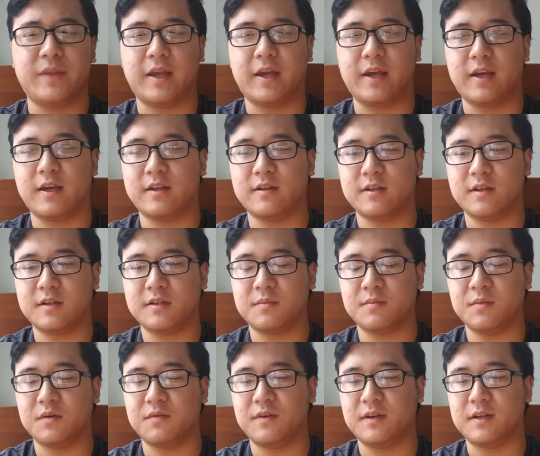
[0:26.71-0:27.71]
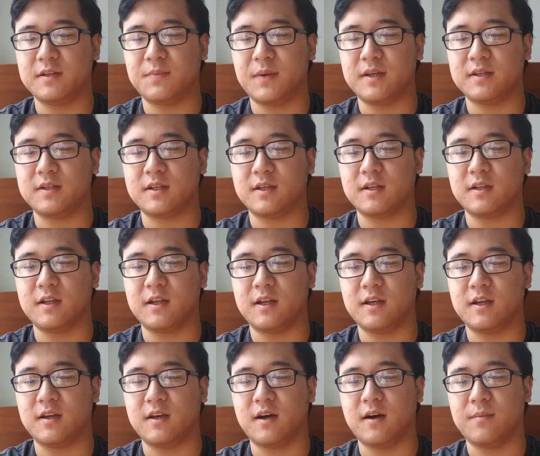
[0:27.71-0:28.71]
And this movie is
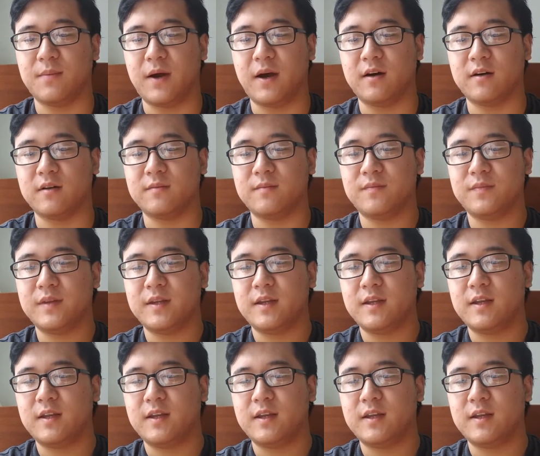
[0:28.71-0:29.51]
basically about